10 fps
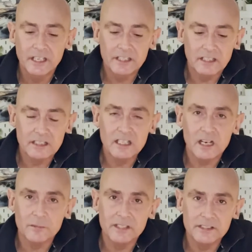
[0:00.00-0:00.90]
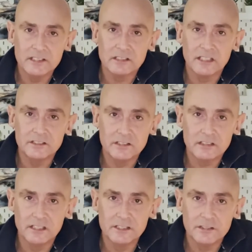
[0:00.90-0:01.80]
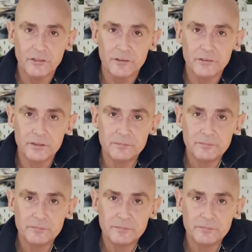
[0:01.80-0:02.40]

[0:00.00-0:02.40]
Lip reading: in allowing this legislation through?